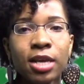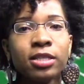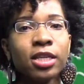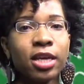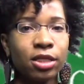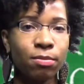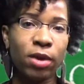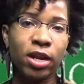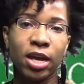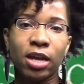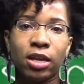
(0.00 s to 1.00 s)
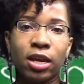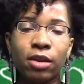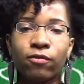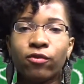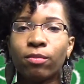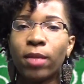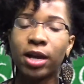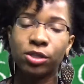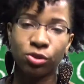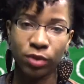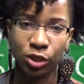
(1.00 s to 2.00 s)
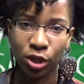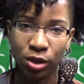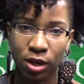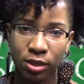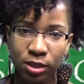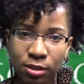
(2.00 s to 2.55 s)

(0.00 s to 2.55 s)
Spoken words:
to get the money I need for my tuition cost.